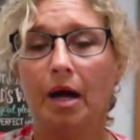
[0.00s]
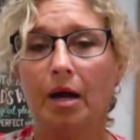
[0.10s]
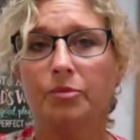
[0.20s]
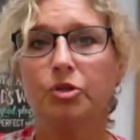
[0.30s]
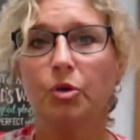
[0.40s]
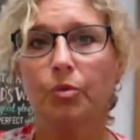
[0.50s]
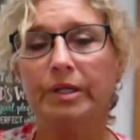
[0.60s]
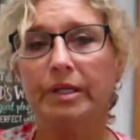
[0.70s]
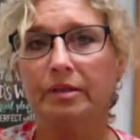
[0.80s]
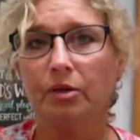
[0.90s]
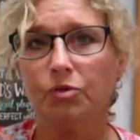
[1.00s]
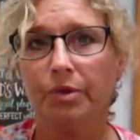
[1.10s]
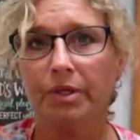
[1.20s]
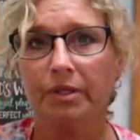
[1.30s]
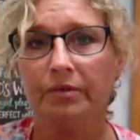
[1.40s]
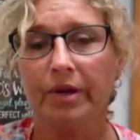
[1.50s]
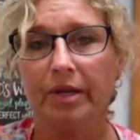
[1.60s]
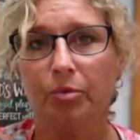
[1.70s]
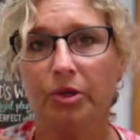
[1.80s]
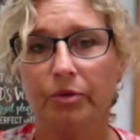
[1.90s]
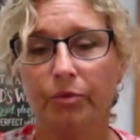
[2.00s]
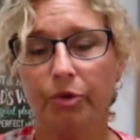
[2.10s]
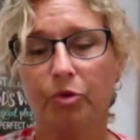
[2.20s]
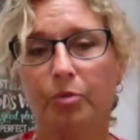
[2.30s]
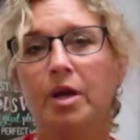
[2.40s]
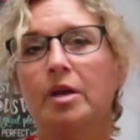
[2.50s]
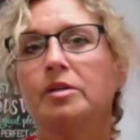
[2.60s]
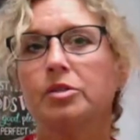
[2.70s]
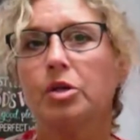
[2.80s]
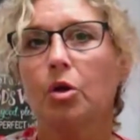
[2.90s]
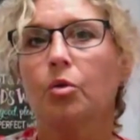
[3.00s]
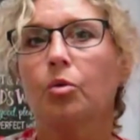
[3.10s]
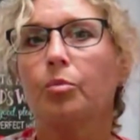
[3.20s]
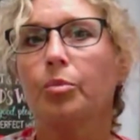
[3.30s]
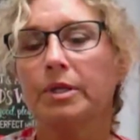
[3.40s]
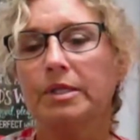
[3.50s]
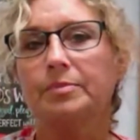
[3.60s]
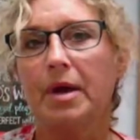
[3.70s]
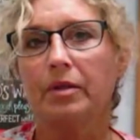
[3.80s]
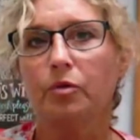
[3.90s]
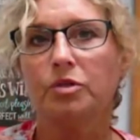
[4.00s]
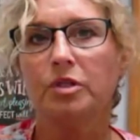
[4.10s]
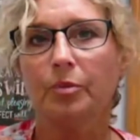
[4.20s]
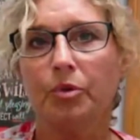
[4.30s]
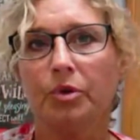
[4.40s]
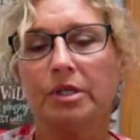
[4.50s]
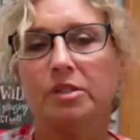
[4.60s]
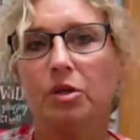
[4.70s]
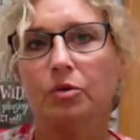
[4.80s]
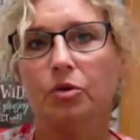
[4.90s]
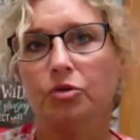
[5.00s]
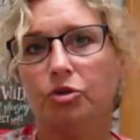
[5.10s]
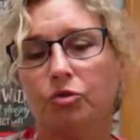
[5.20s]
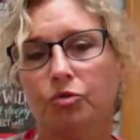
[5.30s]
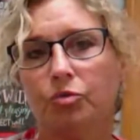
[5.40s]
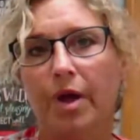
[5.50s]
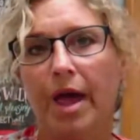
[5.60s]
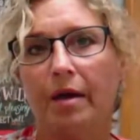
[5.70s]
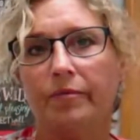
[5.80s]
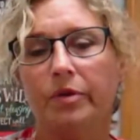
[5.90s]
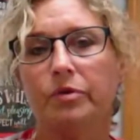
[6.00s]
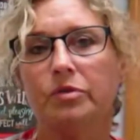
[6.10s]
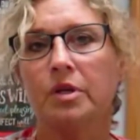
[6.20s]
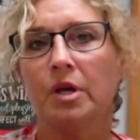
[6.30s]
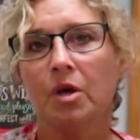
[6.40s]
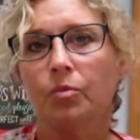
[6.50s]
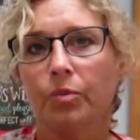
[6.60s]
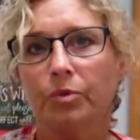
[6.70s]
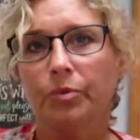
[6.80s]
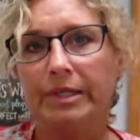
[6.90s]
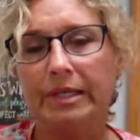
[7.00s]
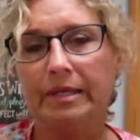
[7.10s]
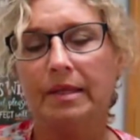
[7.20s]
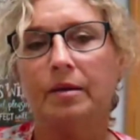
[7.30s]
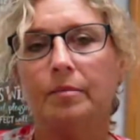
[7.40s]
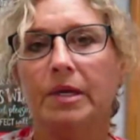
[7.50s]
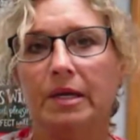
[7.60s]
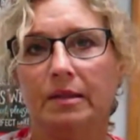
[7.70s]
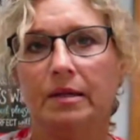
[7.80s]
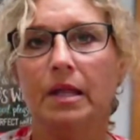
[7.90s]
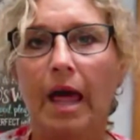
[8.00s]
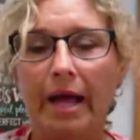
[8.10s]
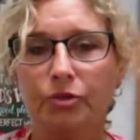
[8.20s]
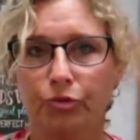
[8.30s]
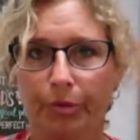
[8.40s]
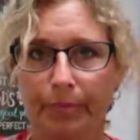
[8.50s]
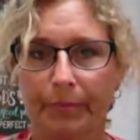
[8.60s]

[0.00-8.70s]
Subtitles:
So we need those readily available in the room. So please buy those separately so your children will have those when we need them in the classroom.